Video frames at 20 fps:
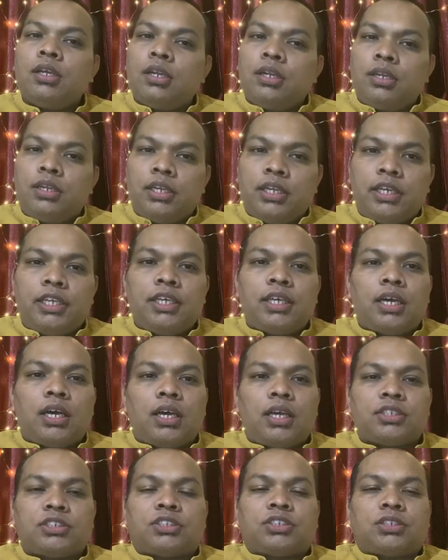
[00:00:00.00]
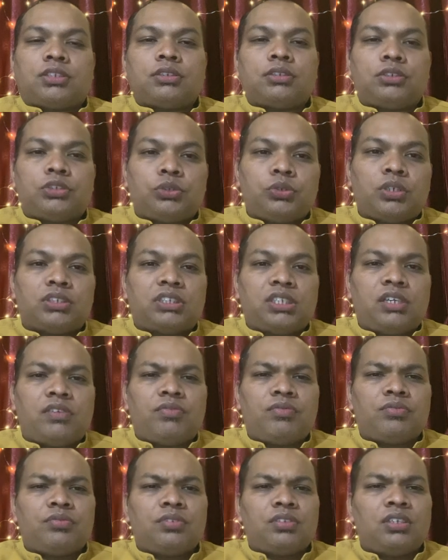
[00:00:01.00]
Lily asks to herself,
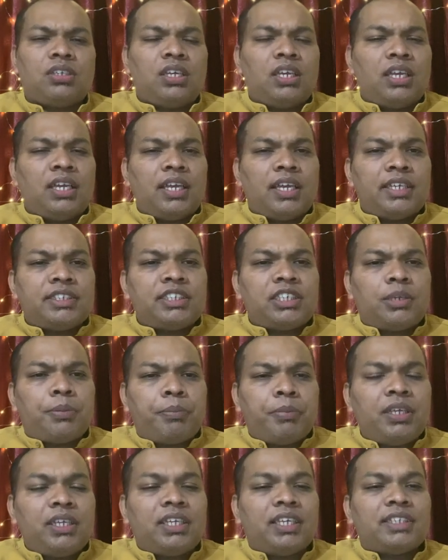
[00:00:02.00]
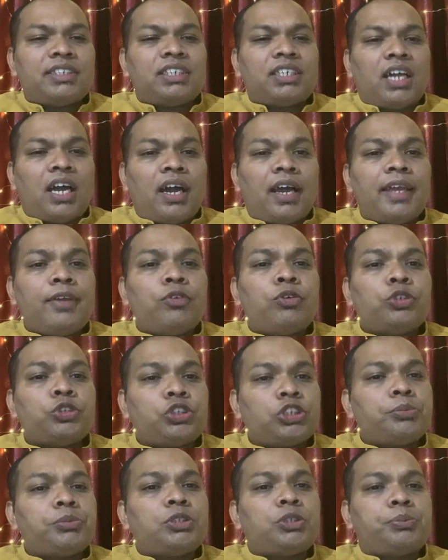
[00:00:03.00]
is it me? Is it I who
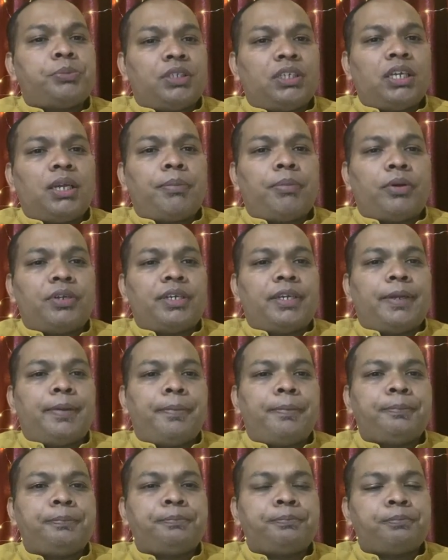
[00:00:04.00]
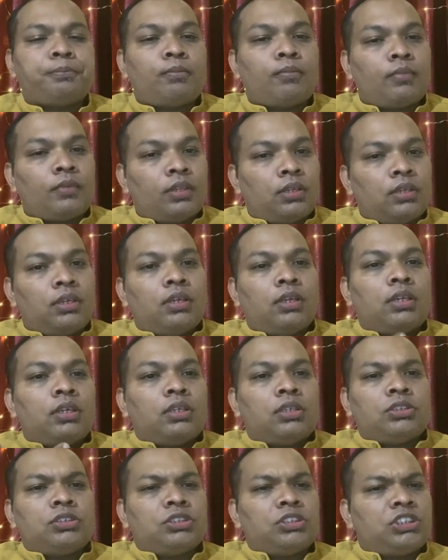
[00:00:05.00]
should be speaking about it?
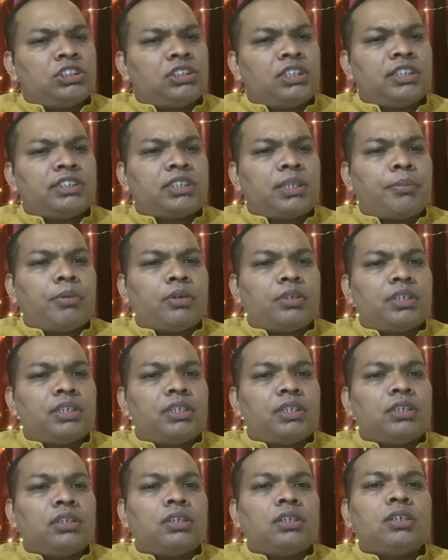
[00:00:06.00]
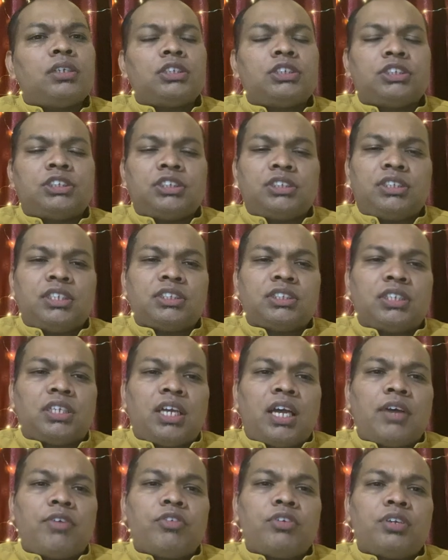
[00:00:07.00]
So she thinks about it. She thinks,
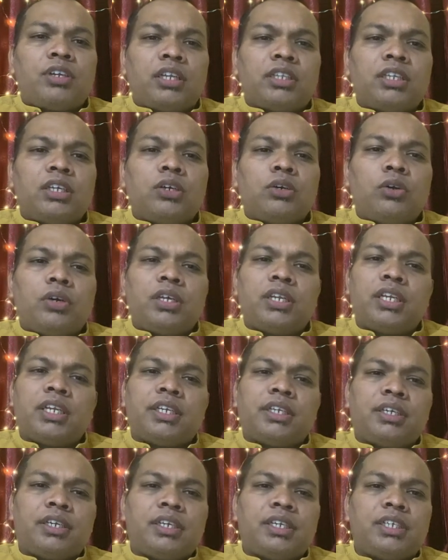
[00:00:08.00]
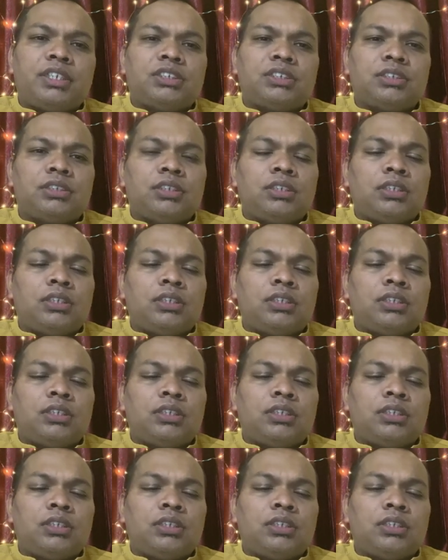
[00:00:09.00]
I would rather go and encourage